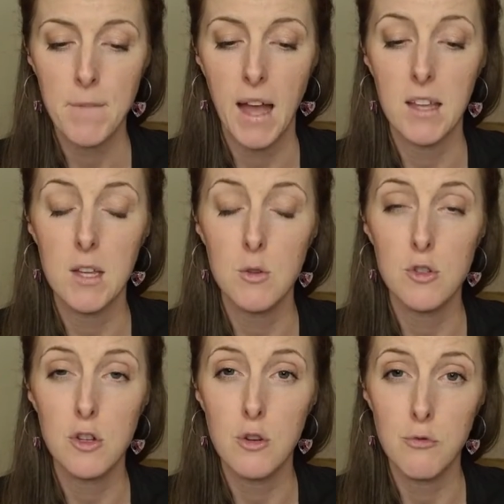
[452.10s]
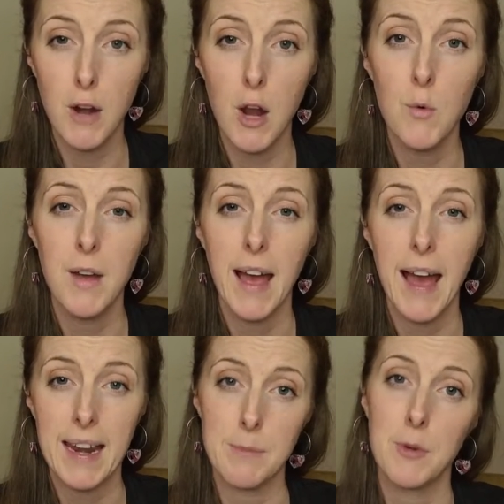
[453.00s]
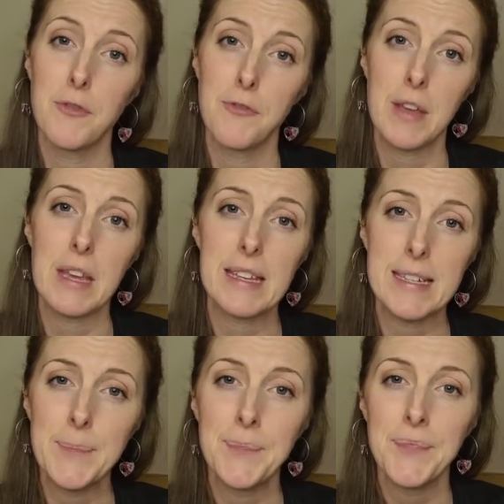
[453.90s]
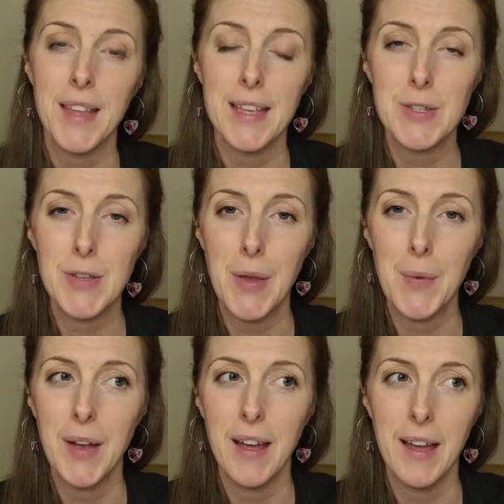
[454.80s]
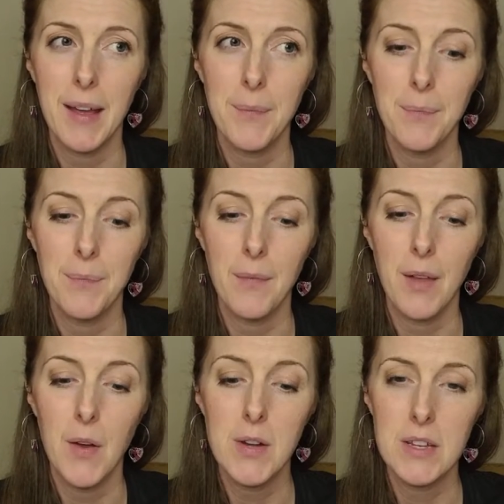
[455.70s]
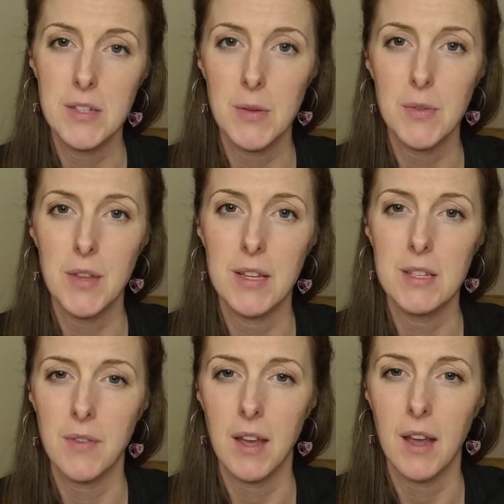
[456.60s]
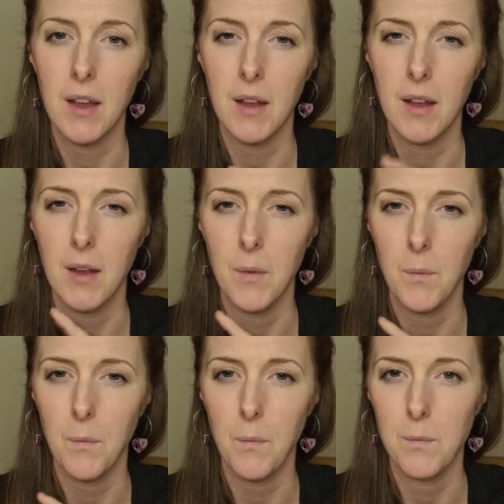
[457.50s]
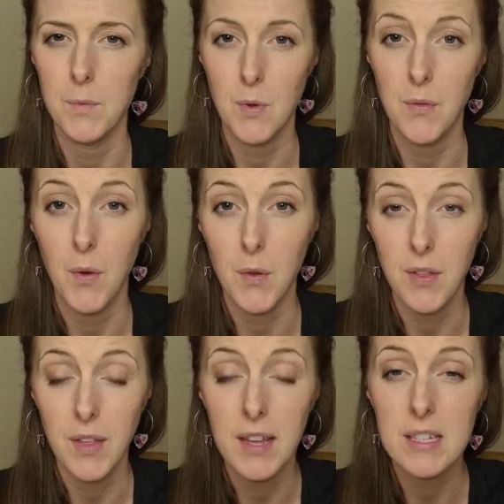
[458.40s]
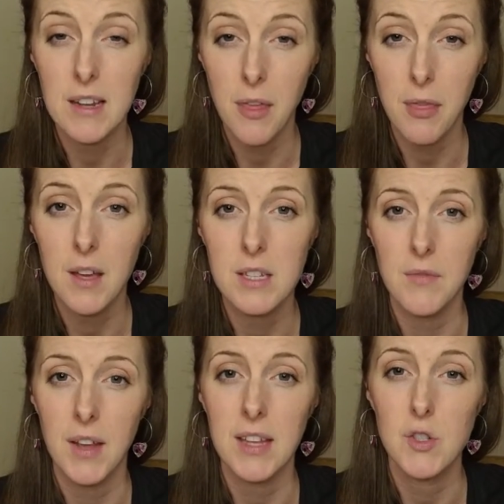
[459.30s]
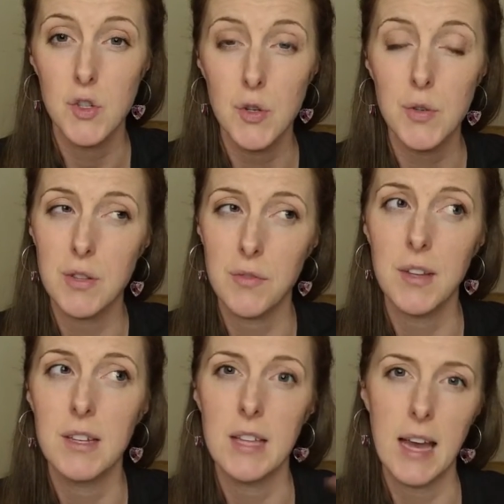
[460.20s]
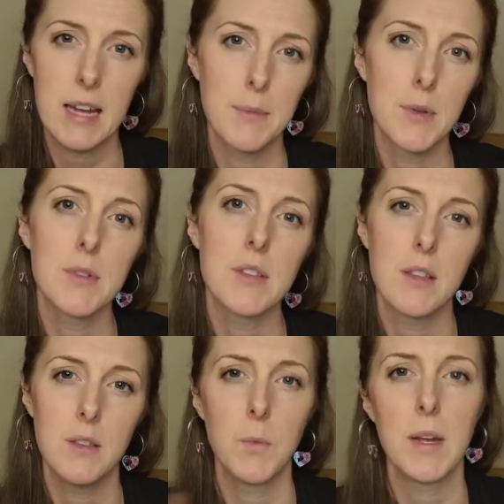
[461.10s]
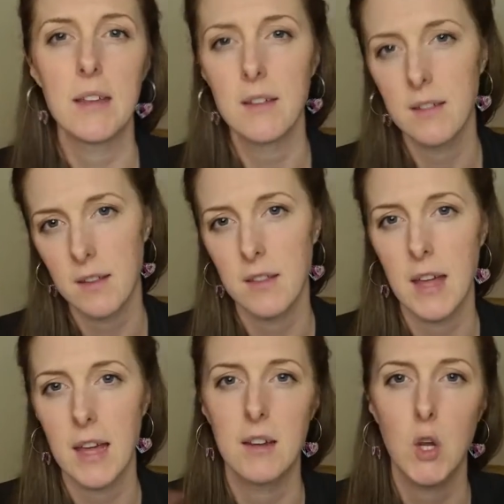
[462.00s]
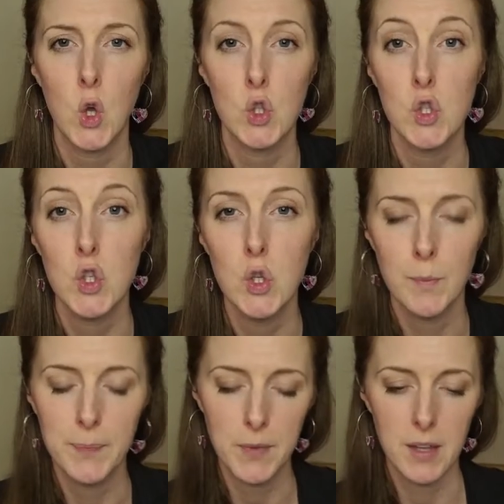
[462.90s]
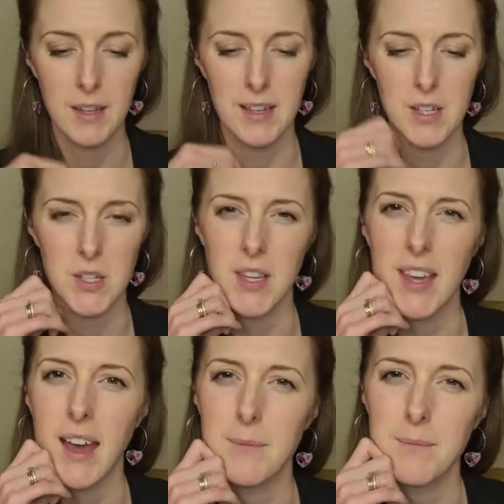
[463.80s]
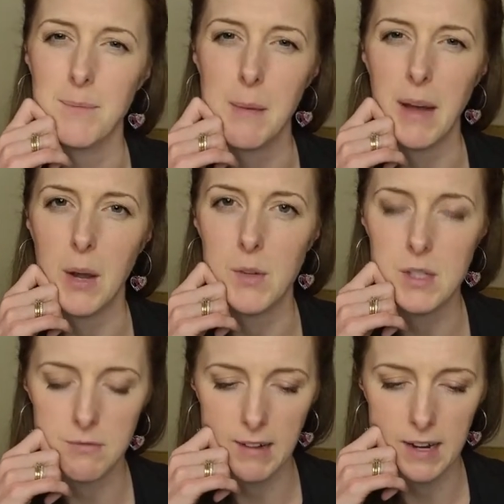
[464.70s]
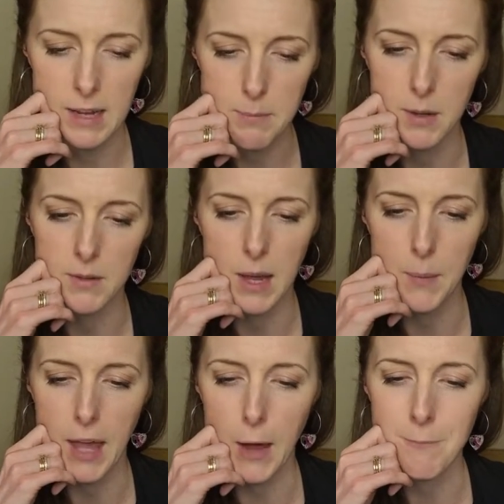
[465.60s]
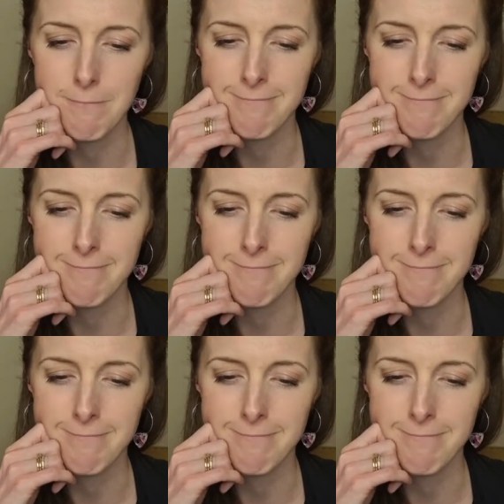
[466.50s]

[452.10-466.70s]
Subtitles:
are used to grow animal feed. So only 2/3 of it are sort of other things, and a third of it is just to feed the animals that we then consume. So yeah, a bit backwards really, but there we go.